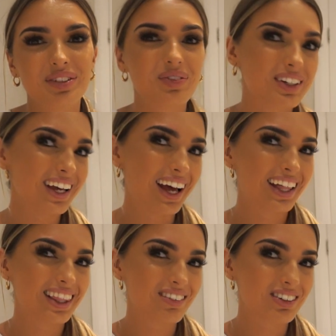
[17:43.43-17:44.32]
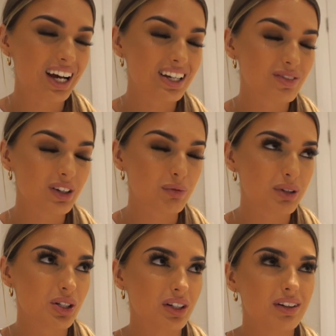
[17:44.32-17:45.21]
But yeah, they were on about
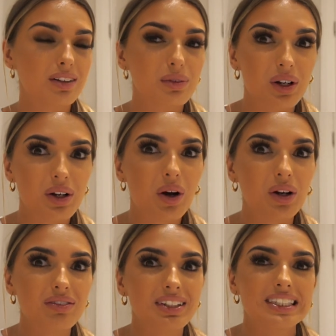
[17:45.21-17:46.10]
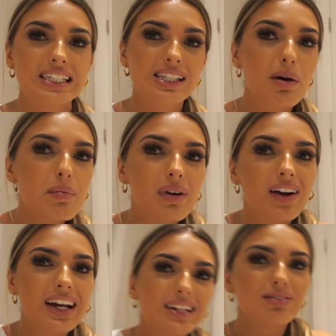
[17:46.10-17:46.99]
me doing another one, hopefully in December,
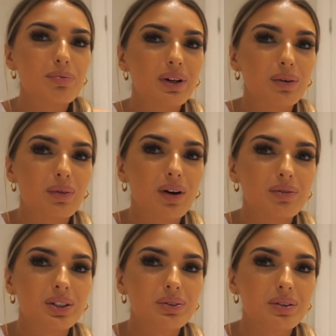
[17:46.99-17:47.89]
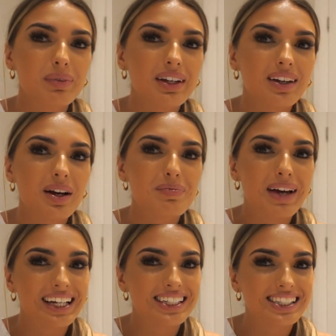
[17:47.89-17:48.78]
like an even bigger one, which would be
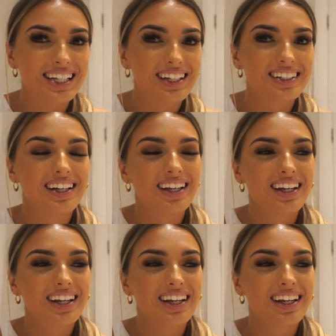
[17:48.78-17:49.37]
amazing.